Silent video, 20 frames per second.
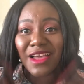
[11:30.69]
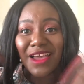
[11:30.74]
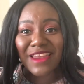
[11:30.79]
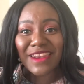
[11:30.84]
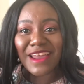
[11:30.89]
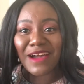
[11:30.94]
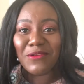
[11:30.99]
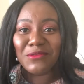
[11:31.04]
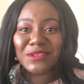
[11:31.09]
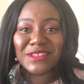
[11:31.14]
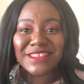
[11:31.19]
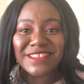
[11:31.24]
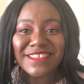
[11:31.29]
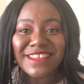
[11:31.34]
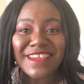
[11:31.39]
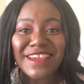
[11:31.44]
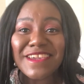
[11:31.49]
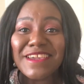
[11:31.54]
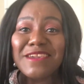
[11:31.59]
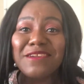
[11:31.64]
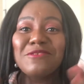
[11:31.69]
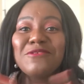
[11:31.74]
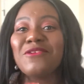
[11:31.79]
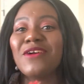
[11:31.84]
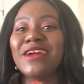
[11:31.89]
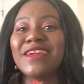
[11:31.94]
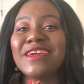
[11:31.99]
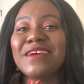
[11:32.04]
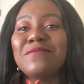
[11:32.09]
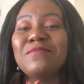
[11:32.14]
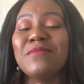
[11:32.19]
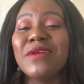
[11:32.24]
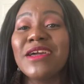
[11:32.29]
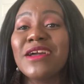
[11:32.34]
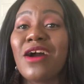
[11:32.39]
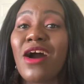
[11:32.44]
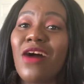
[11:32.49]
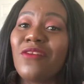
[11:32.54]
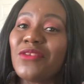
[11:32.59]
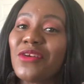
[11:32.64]
and I will see if I can
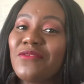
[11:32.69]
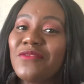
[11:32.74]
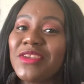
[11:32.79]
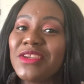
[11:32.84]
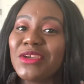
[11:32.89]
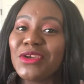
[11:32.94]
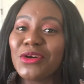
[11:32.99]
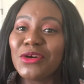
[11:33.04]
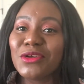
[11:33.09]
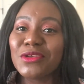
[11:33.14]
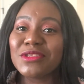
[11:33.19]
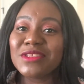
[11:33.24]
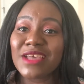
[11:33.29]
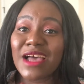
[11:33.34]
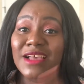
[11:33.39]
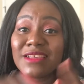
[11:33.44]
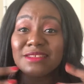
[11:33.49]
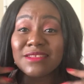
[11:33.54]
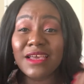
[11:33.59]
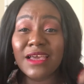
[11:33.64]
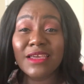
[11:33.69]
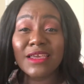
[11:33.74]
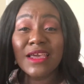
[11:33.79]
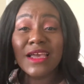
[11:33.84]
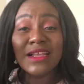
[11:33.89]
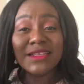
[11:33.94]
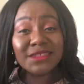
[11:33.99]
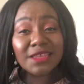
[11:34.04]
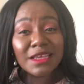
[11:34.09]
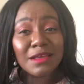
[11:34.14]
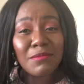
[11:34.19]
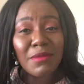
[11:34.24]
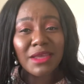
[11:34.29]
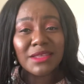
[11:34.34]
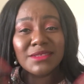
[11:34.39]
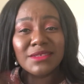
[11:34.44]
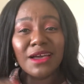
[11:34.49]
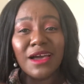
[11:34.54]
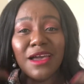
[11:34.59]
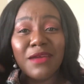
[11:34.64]
make other videos as I take my
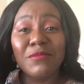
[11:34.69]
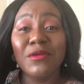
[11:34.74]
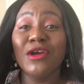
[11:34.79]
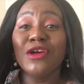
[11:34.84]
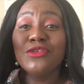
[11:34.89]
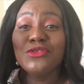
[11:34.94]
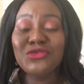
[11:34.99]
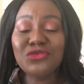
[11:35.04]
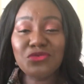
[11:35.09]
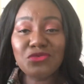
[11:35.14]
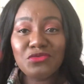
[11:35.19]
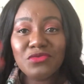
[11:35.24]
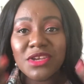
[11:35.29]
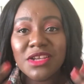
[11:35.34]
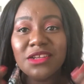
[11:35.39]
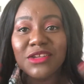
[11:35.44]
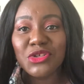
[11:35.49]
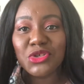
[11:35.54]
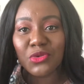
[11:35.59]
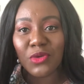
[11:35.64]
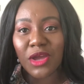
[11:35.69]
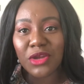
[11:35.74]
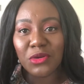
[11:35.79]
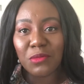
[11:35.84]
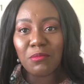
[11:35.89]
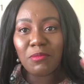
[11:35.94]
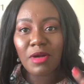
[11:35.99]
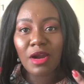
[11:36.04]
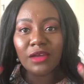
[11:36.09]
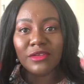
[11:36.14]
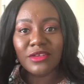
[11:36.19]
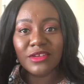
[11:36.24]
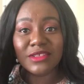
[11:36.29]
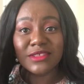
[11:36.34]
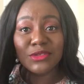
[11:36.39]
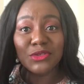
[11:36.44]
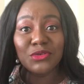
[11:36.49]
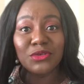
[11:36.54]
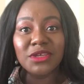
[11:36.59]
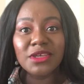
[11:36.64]
time to really try the
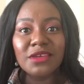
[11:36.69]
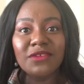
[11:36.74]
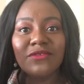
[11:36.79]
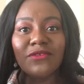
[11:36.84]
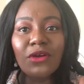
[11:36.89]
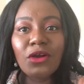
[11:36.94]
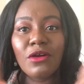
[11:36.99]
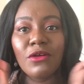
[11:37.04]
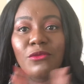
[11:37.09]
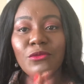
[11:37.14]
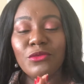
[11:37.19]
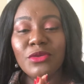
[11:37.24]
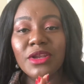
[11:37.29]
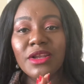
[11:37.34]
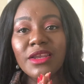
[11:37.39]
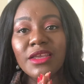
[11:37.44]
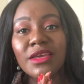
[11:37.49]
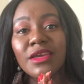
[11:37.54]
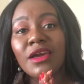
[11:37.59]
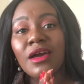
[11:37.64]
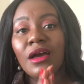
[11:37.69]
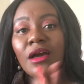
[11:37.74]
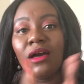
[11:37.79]
product to give a really